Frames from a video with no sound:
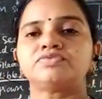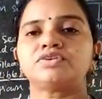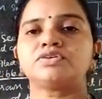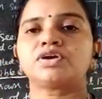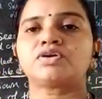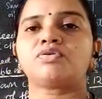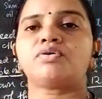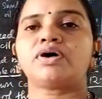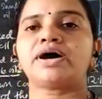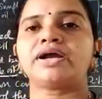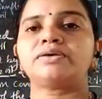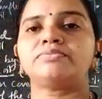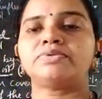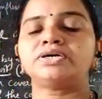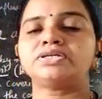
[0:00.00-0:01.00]

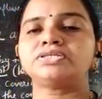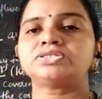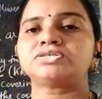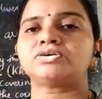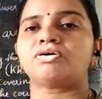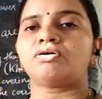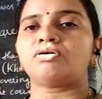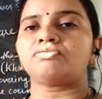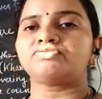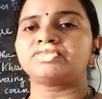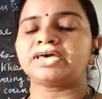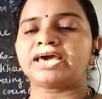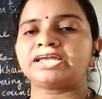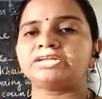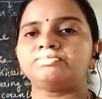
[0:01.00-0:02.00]
requirement of the
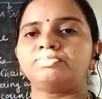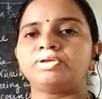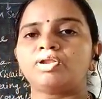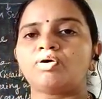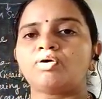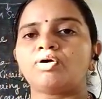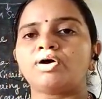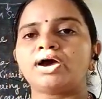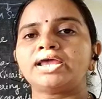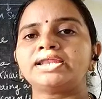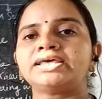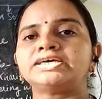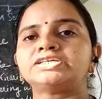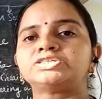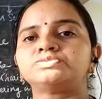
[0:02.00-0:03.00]
edible
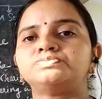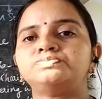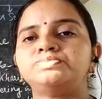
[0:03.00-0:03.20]
oil is